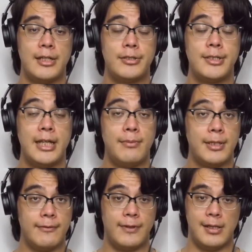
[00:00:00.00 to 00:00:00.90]

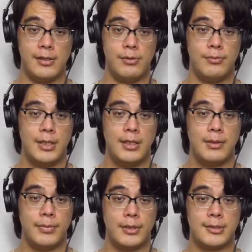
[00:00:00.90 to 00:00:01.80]
entertainment value,
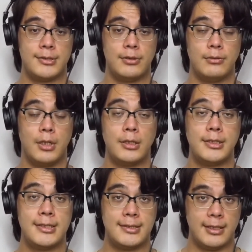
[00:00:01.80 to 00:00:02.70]
but also
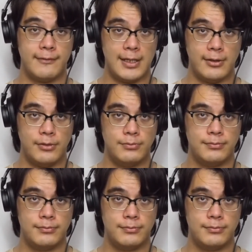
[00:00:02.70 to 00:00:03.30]
artistic value.